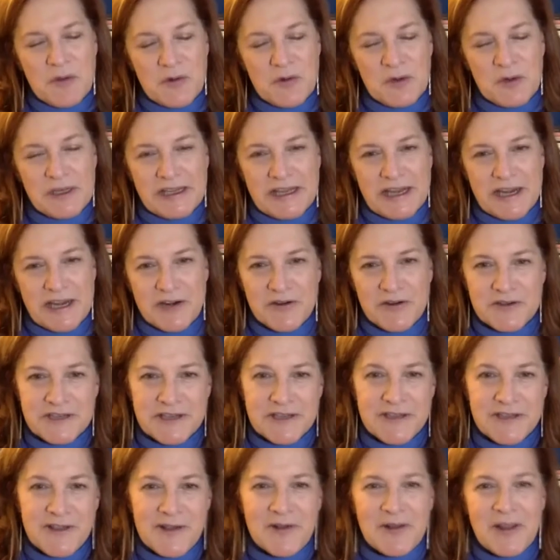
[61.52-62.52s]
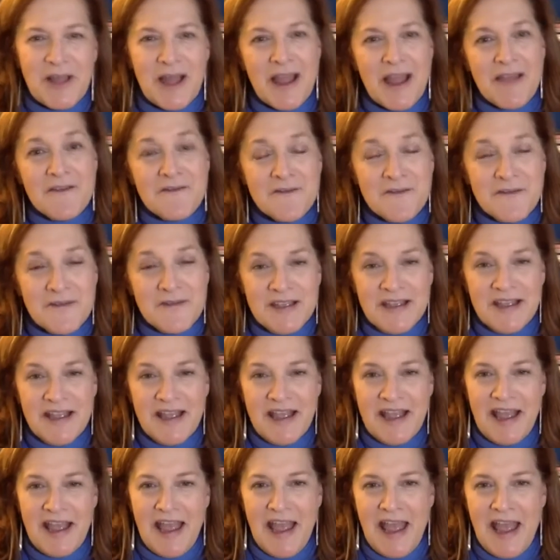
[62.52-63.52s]
who are leaders in their life
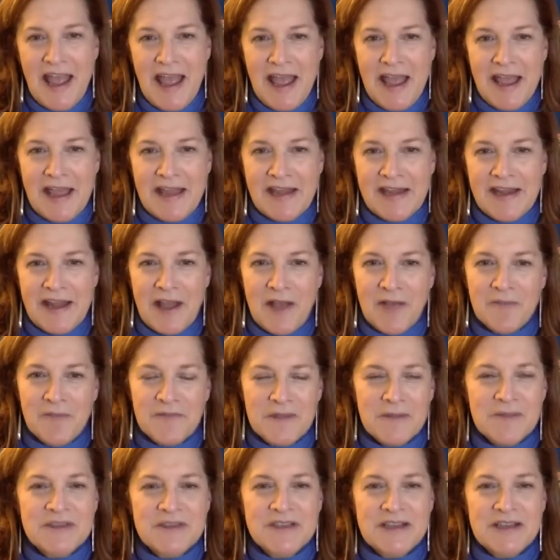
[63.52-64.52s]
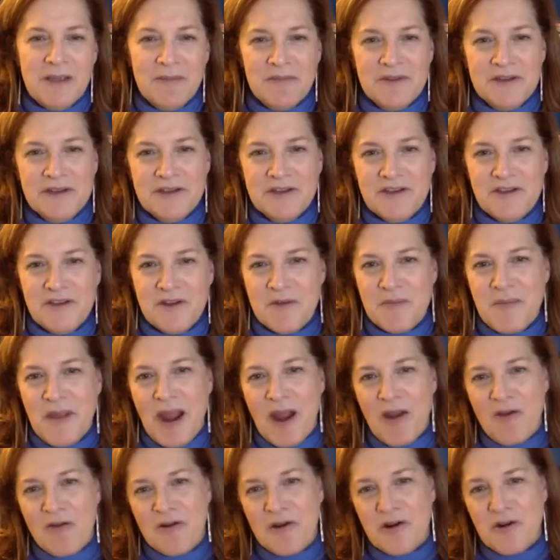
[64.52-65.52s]
and help them step into their
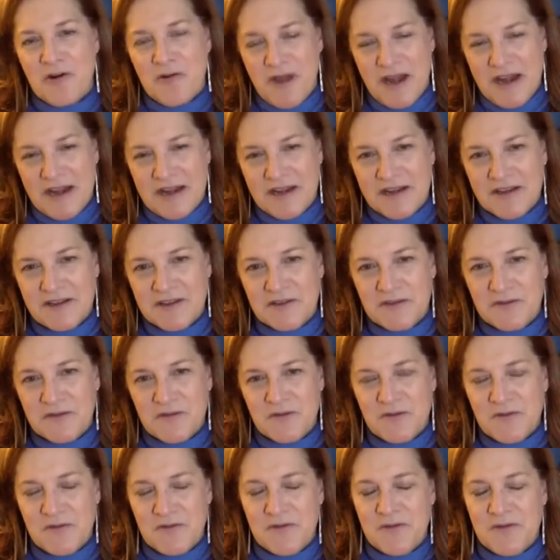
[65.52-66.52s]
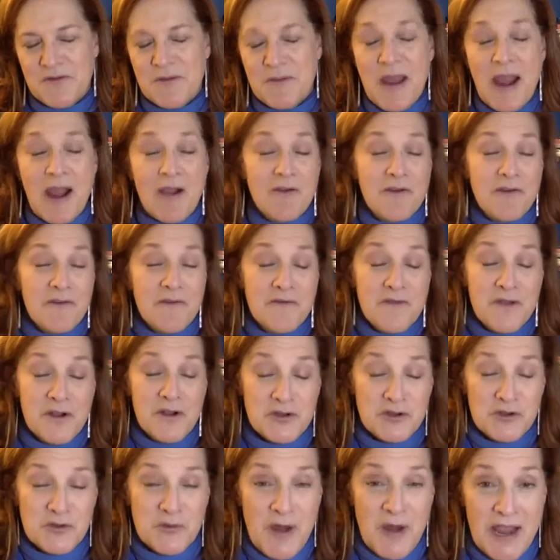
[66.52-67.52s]
power and greatness through the power of Feng
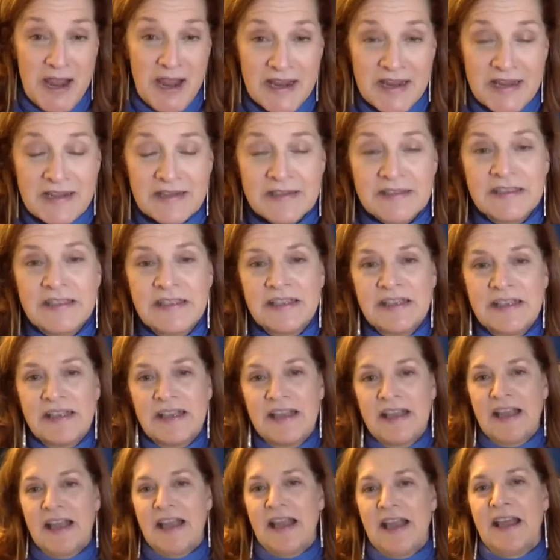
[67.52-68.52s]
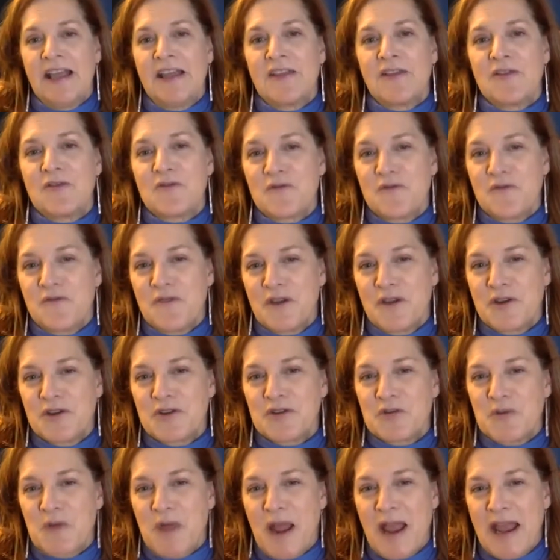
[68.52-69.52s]
Shui. And through Feng
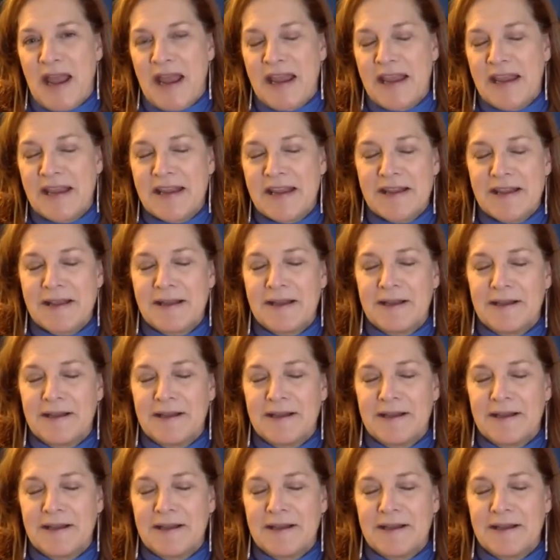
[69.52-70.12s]
Shui,